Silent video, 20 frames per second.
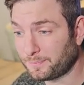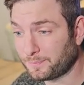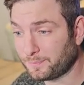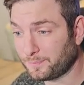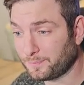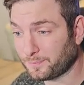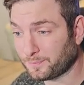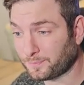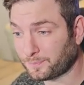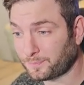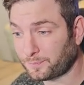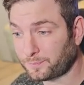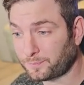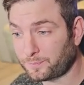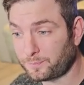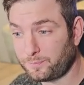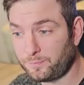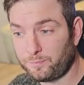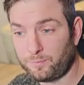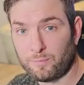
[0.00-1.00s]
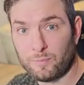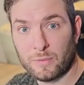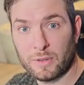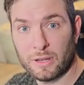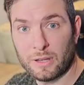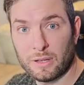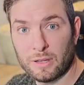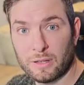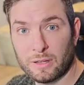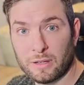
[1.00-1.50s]

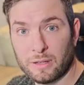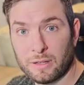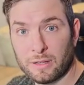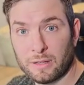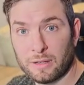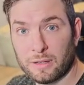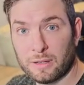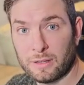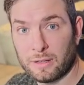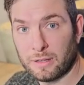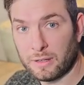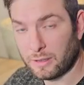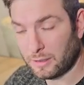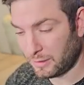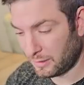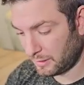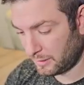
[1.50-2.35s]
Nobody speaks.